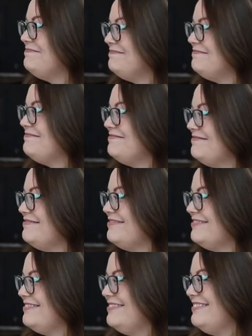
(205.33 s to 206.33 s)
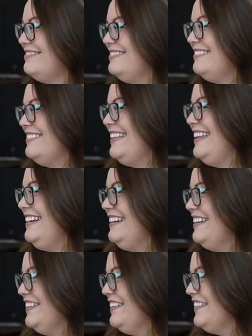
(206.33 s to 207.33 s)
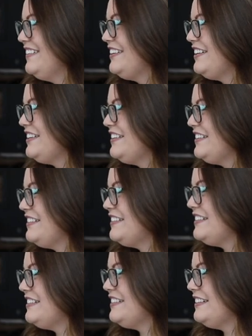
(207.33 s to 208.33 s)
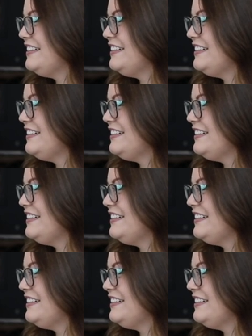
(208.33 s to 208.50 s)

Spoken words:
No words are spoken by the person on screen.